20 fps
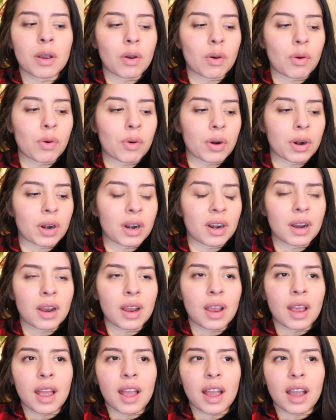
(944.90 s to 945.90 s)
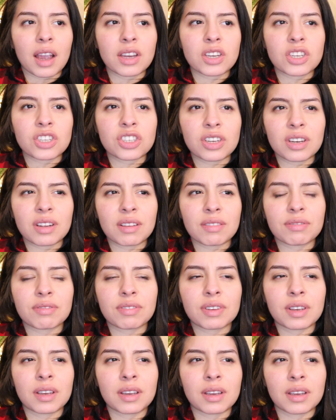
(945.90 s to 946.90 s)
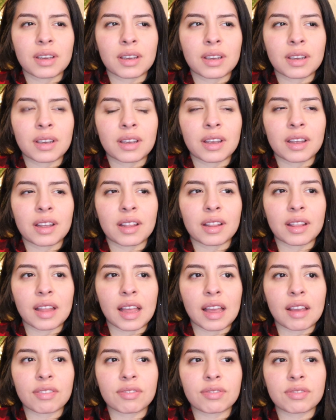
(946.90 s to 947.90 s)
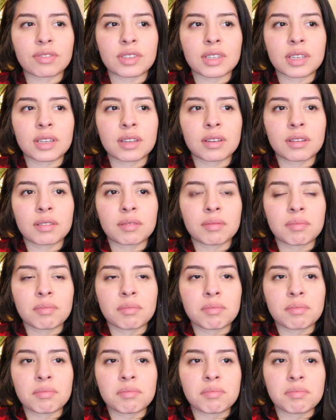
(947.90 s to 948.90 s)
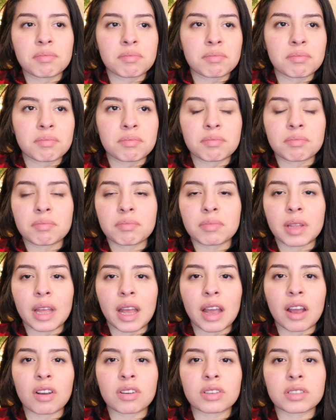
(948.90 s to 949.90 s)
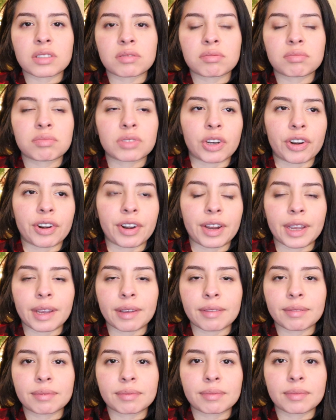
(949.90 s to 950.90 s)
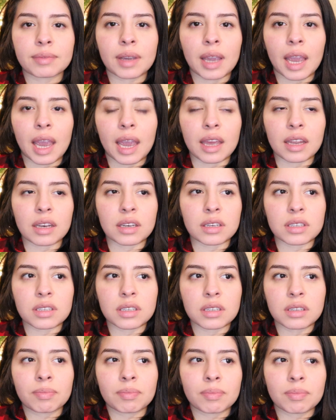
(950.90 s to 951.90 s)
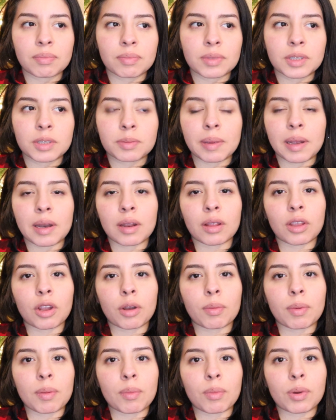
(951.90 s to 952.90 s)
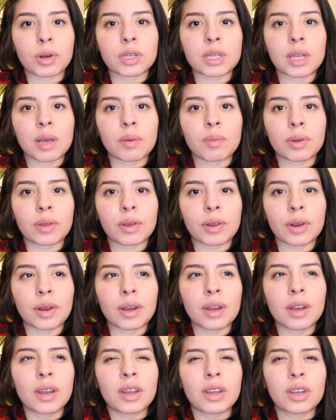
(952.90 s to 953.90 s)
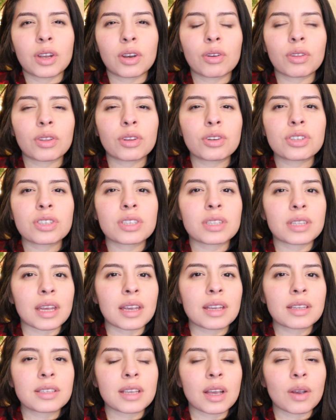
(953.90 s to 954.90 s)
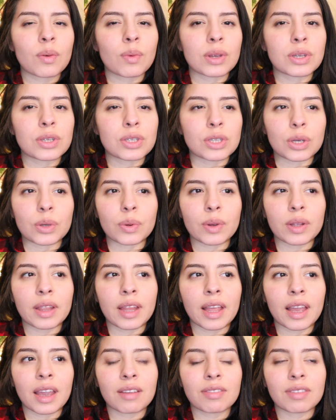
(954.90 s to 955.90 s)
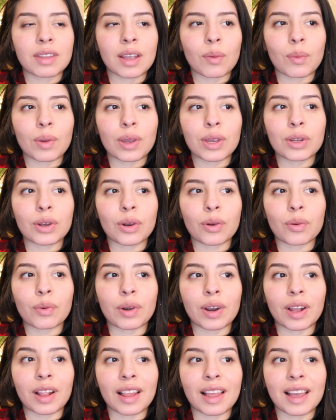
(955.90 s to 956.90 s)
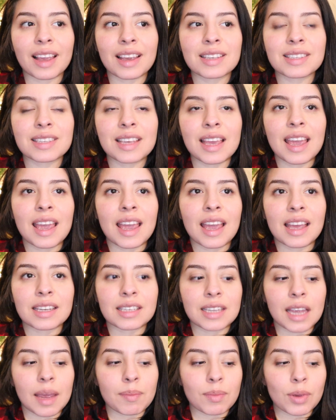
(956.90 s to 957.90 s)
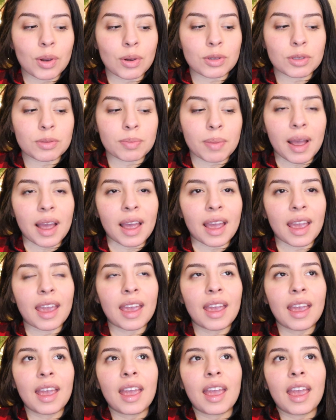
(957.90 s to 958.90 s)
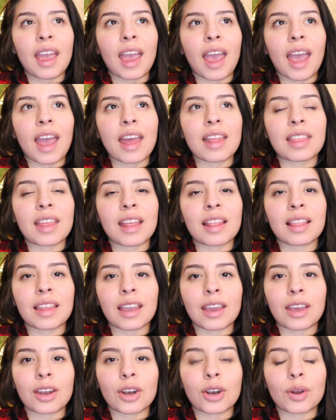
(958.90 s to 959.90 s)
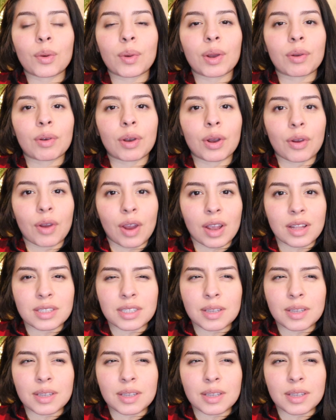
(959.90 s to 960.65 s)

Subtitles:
Or I should have left the house dirty and spend a little bit more time with her. You know, there's things that we do in life that we don't realize, and time goes by, and then later we regret